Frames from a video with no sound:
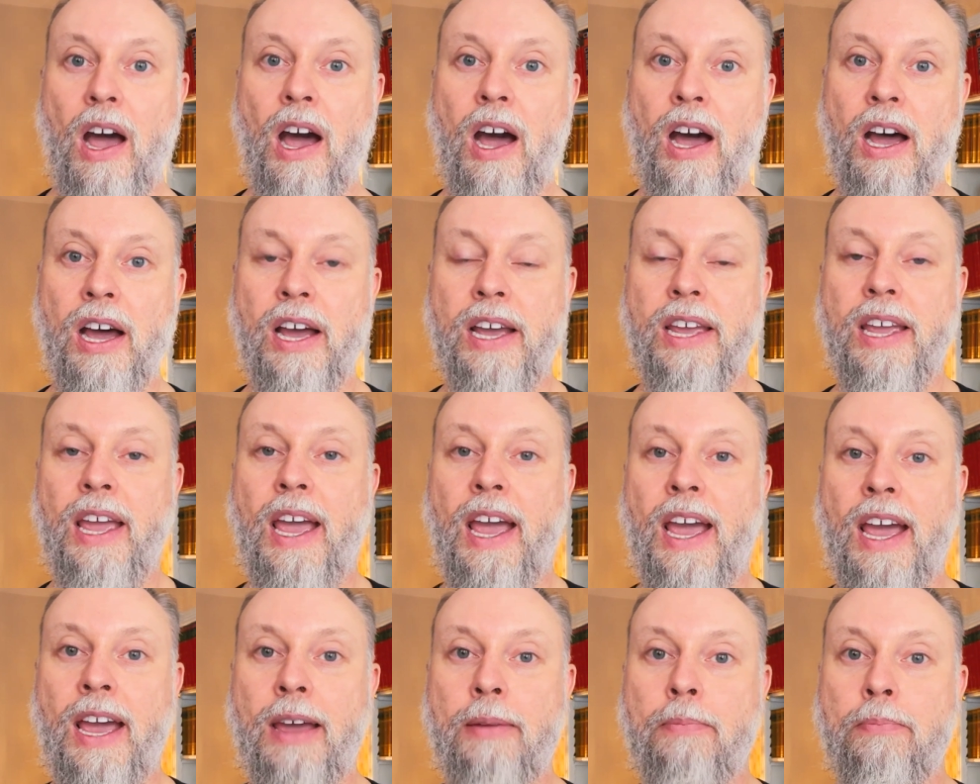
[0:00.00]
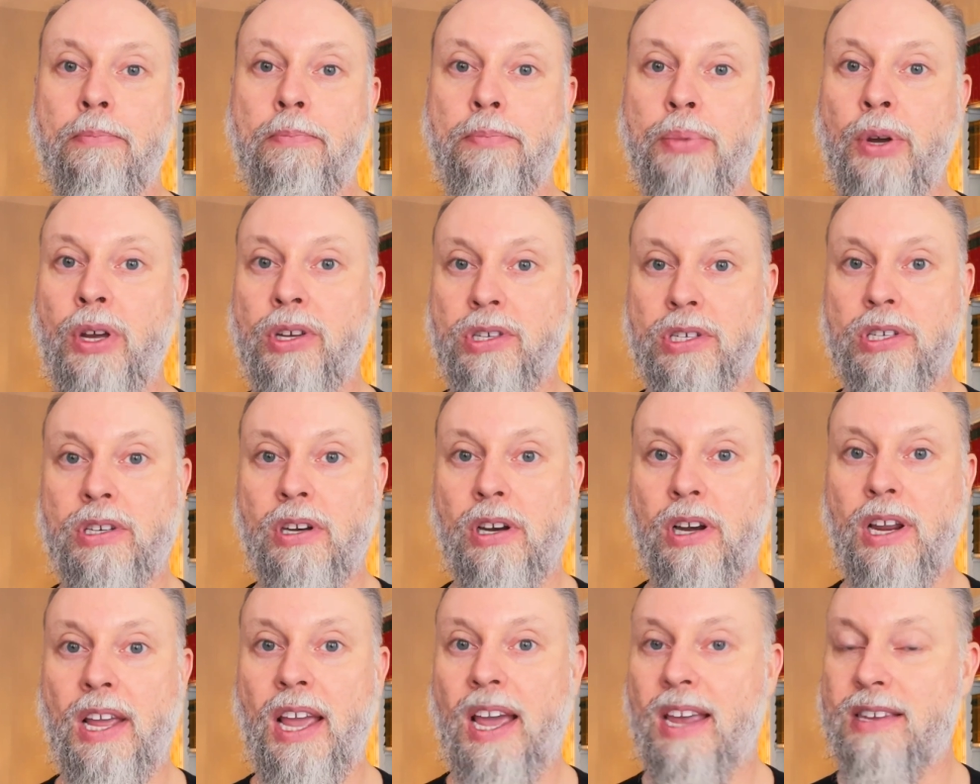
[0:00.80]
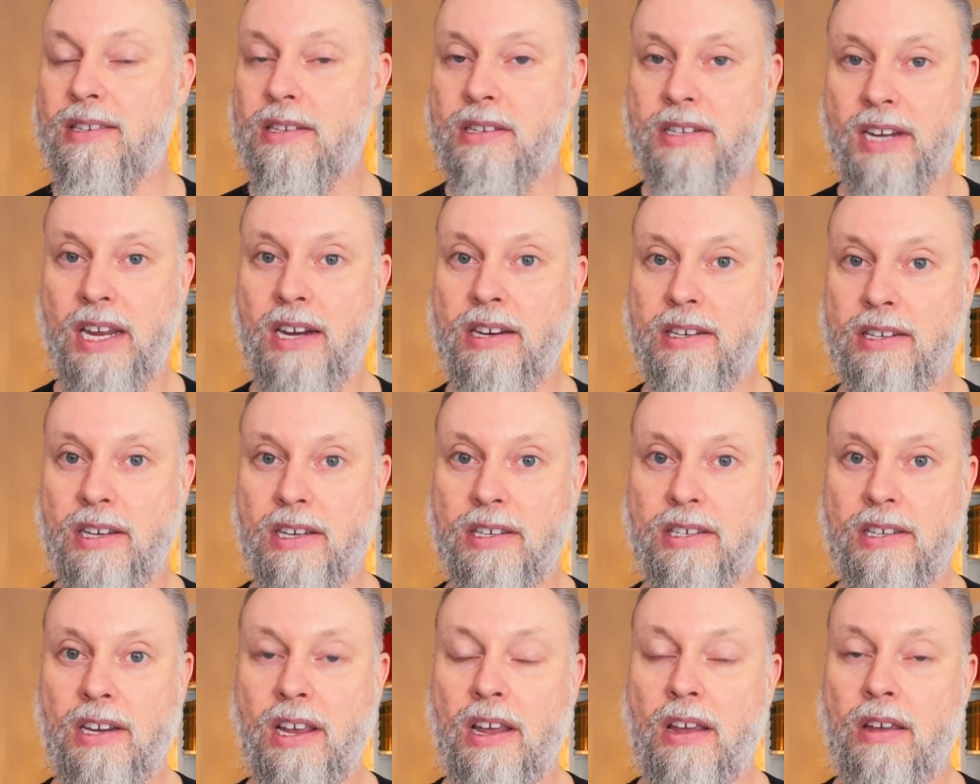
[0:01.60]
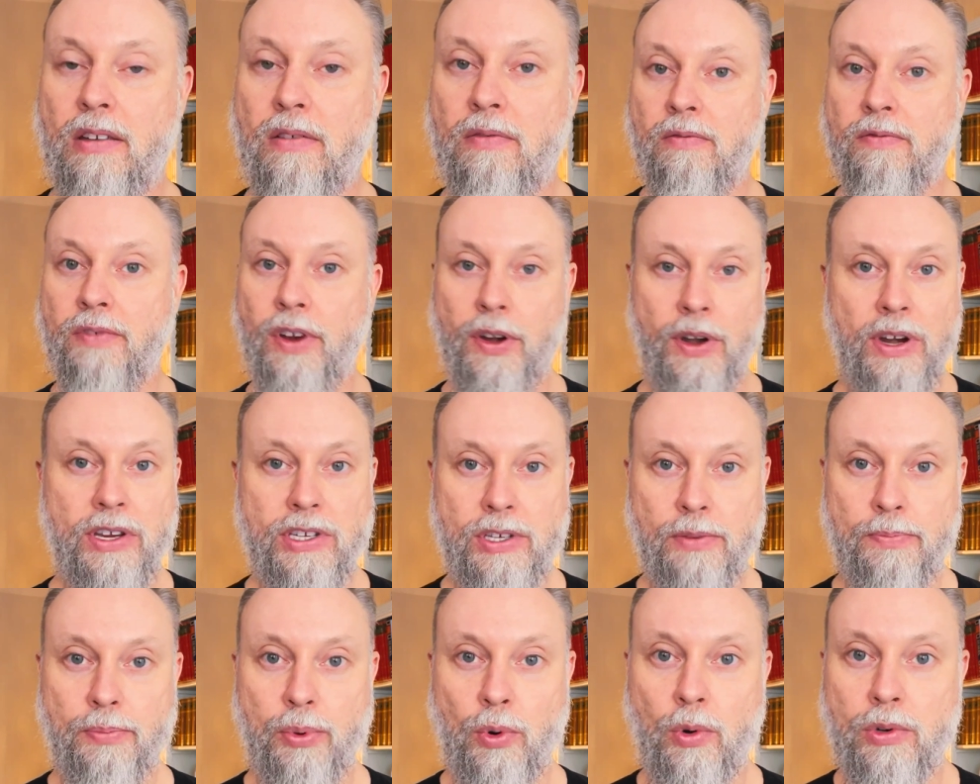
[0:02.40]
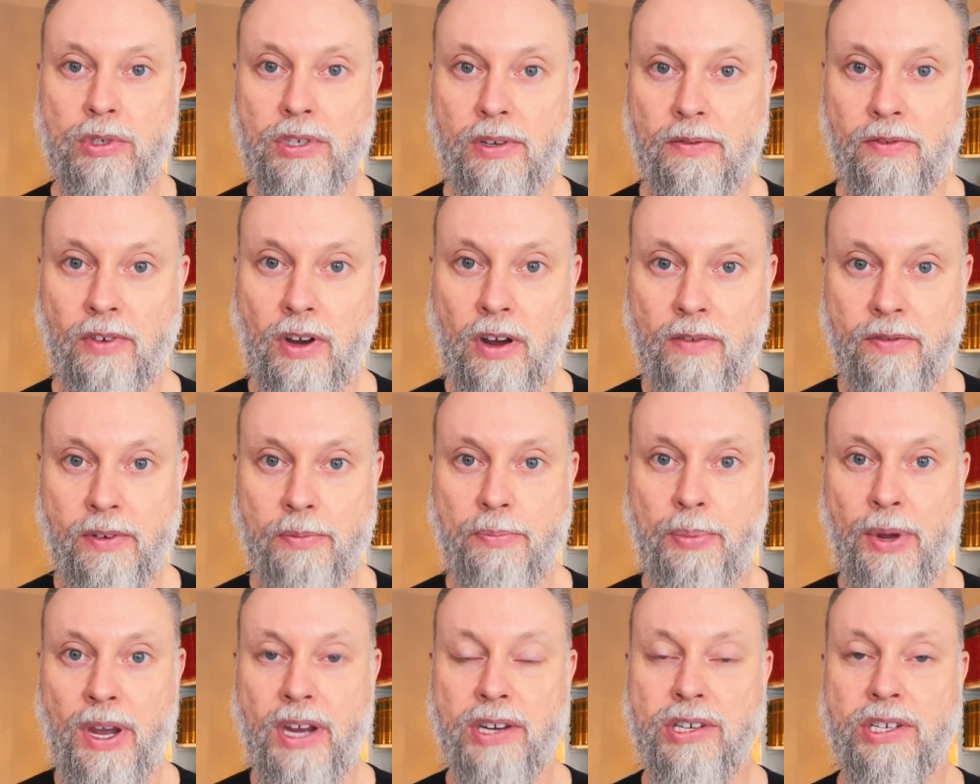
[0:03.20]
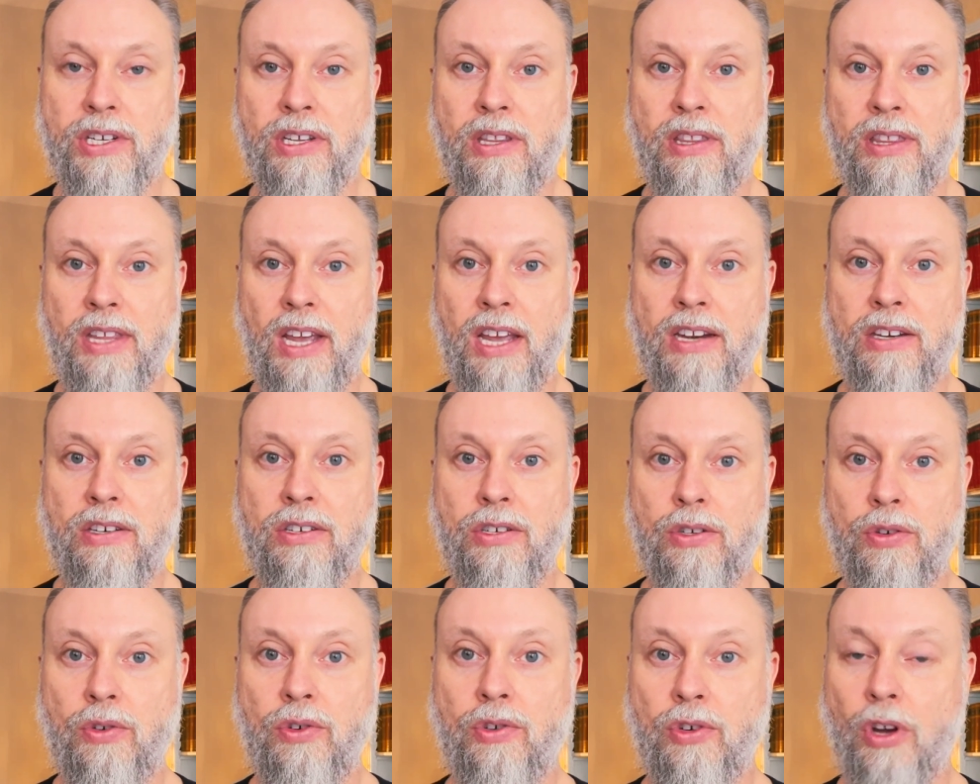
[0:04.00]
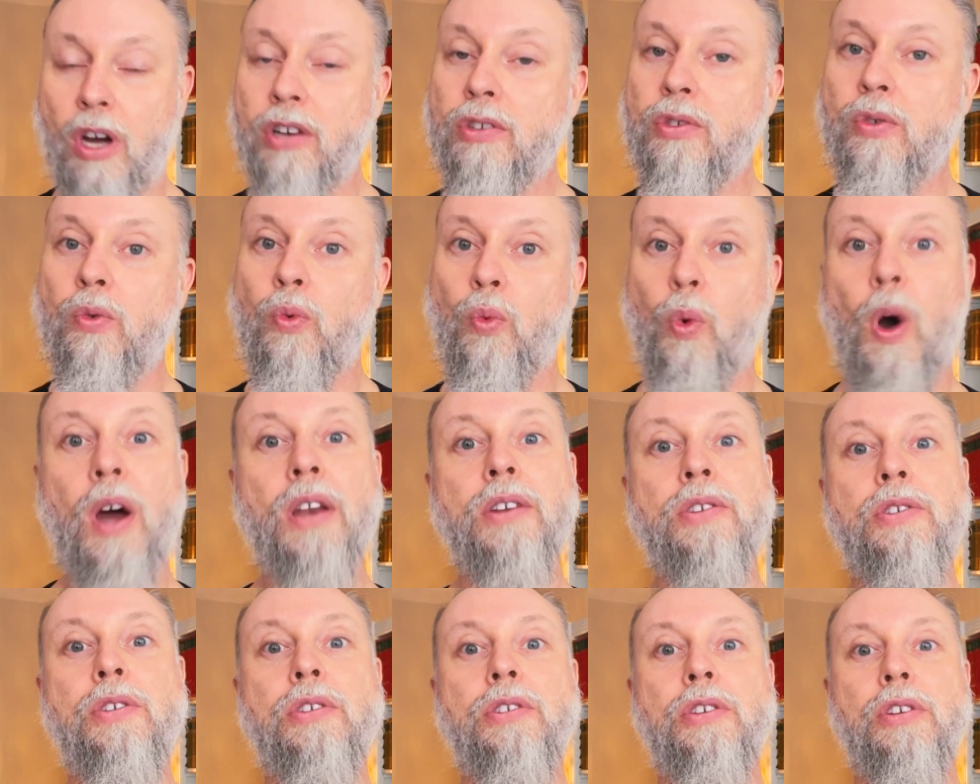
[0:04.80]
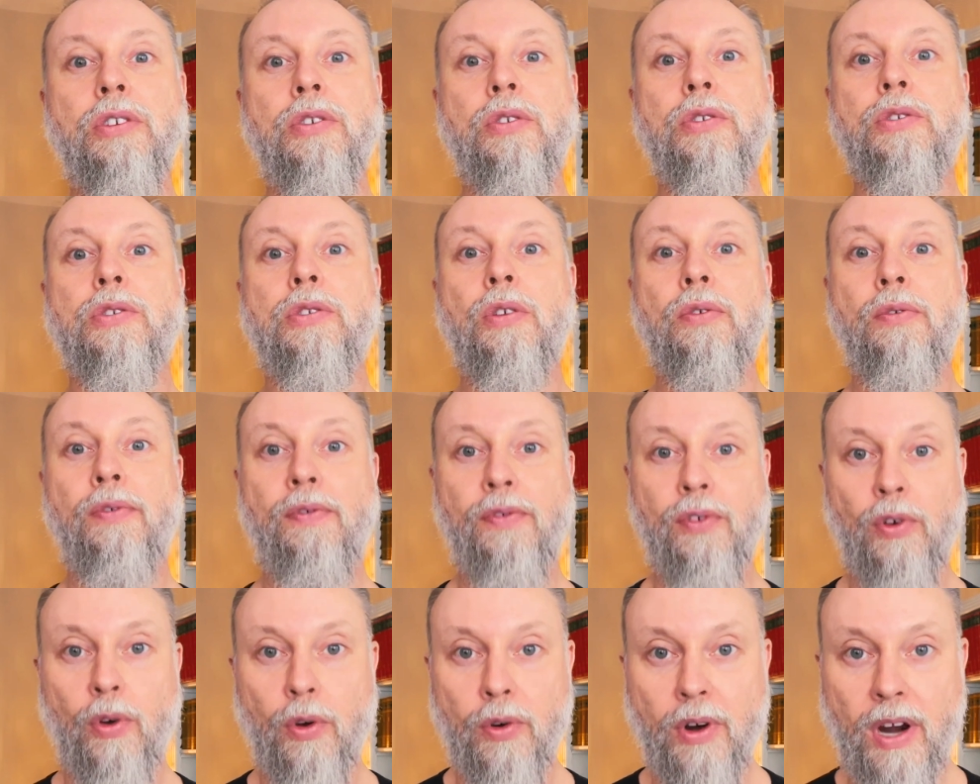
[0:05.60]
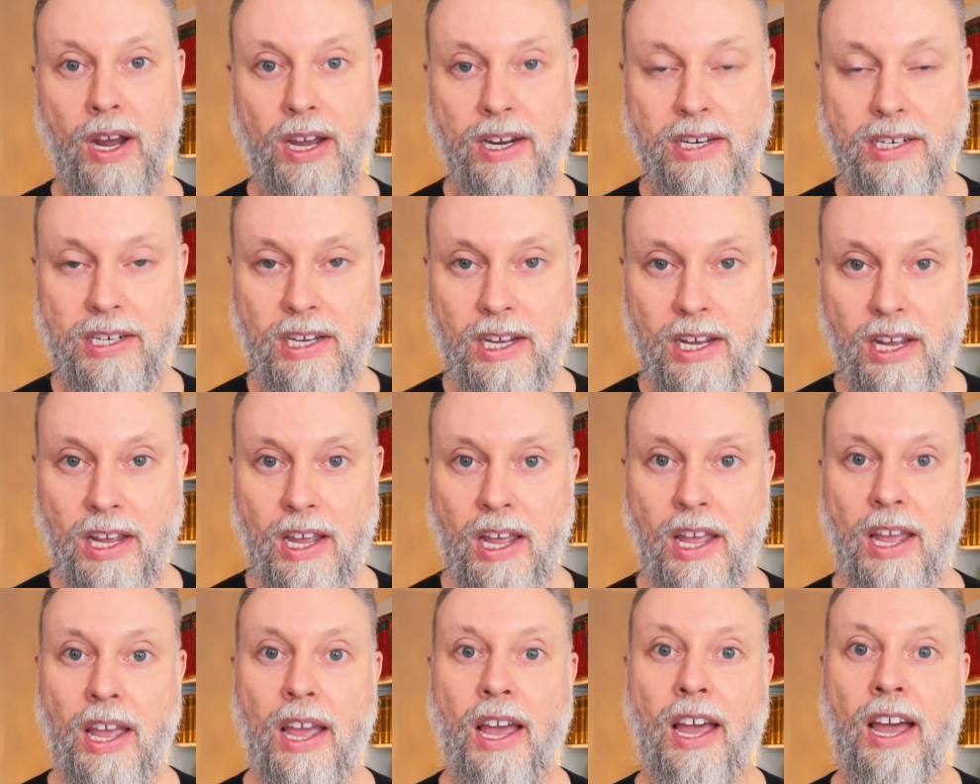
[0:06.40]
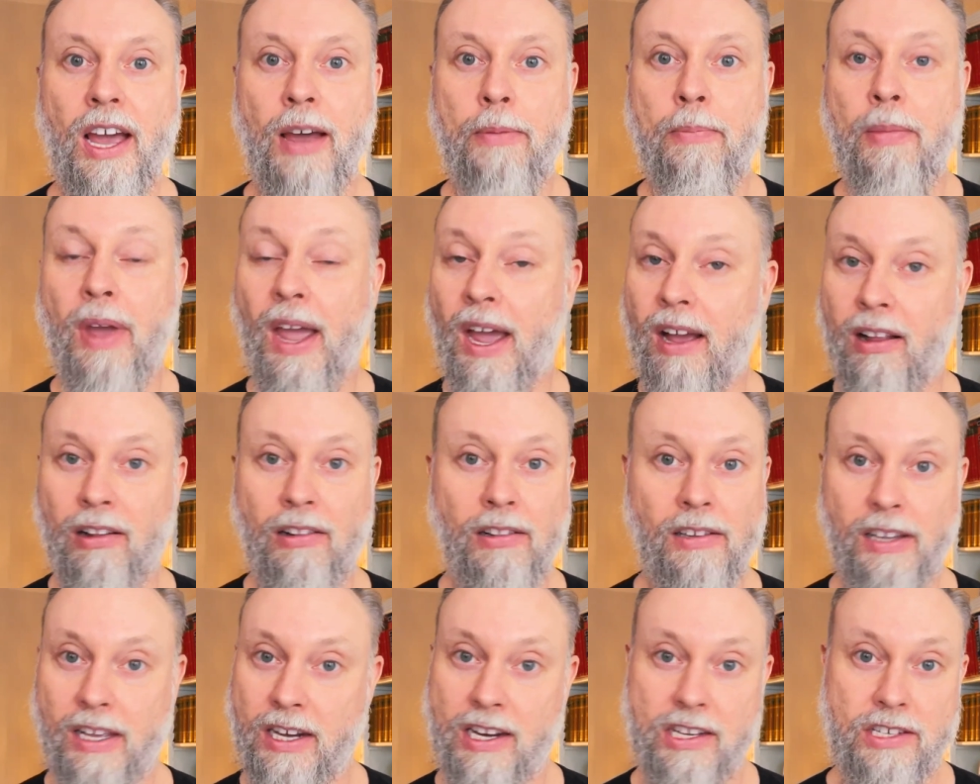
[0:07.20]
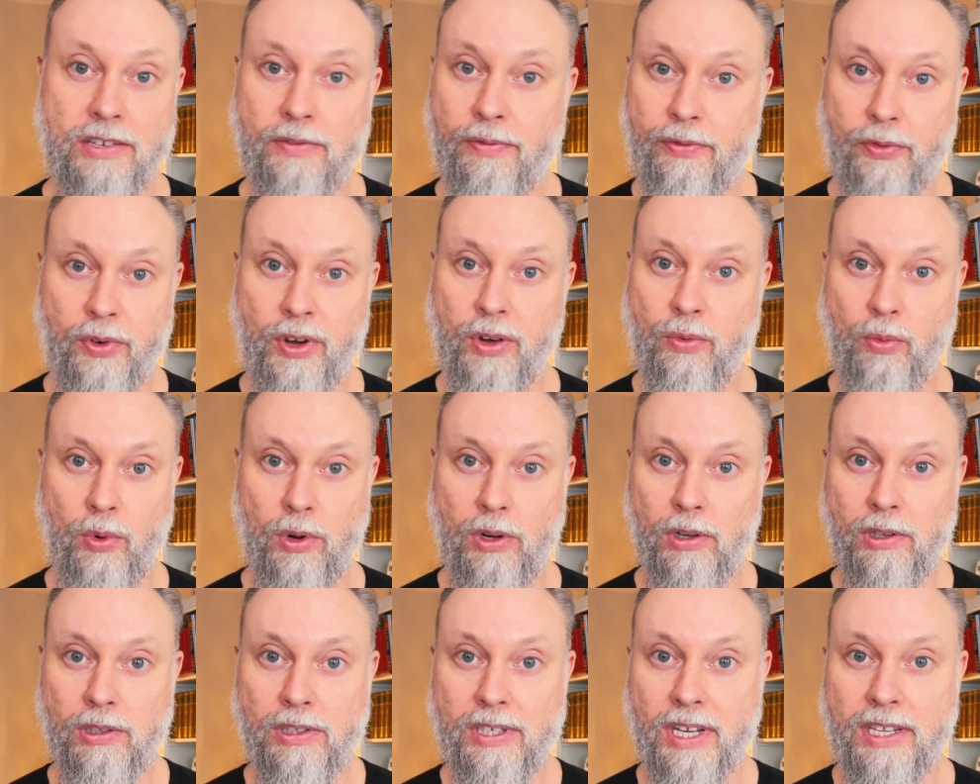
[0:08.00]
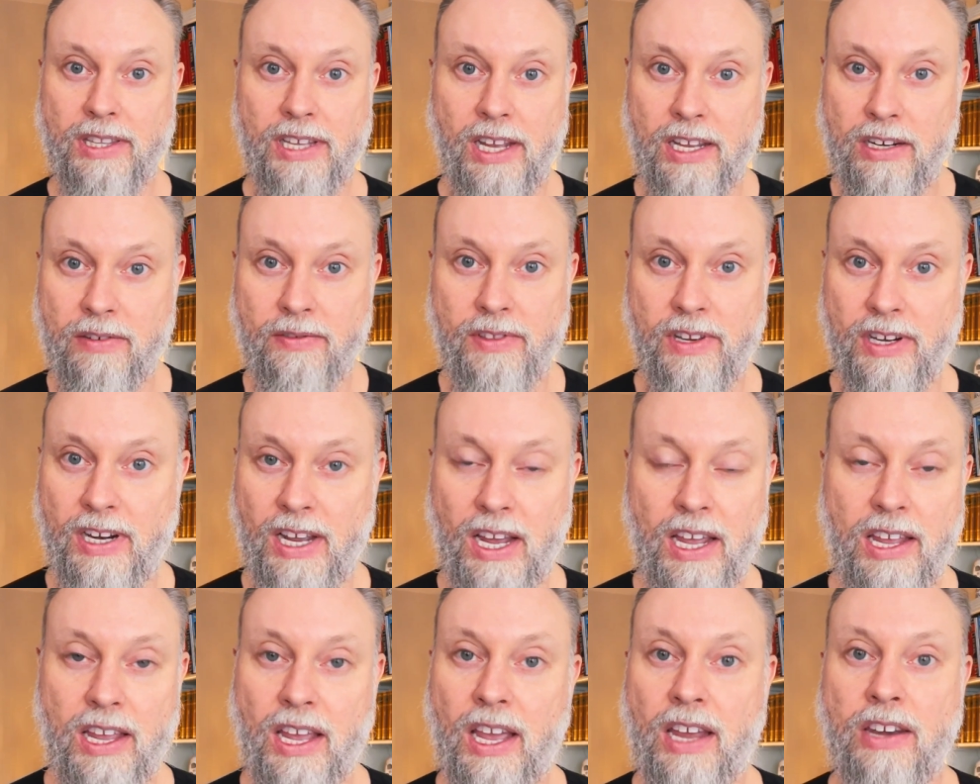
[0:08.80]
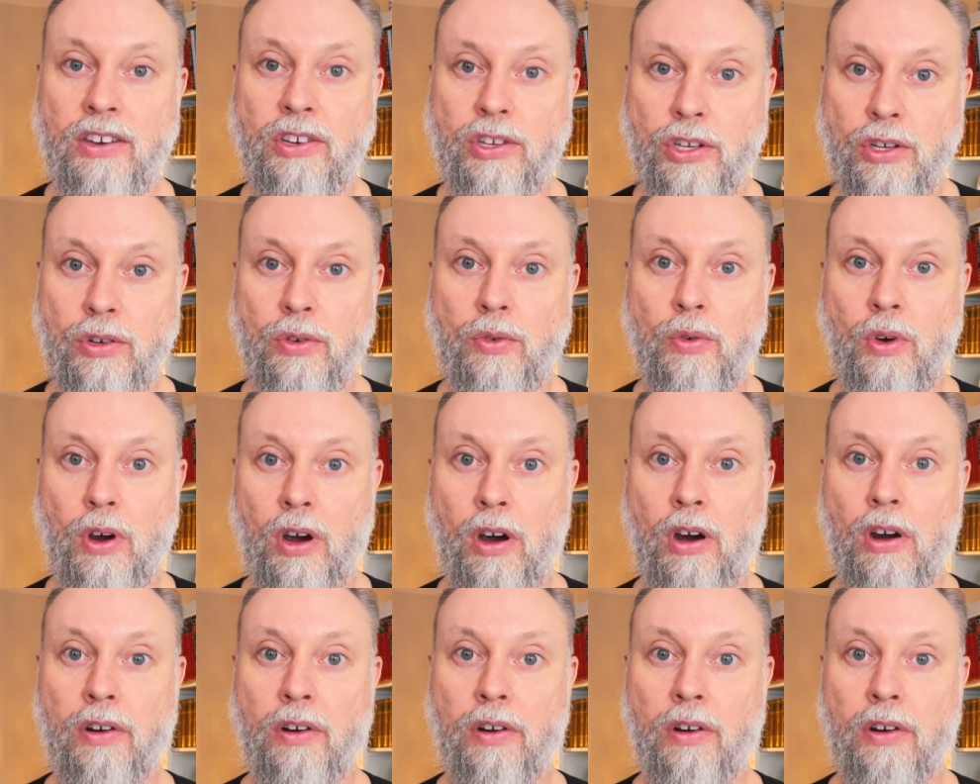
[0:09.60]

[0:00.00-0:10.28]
I am personally, as a dentist, very supportive of a patient that do not want to use fluoride. Hell, it is a free world at the end of the day, and you are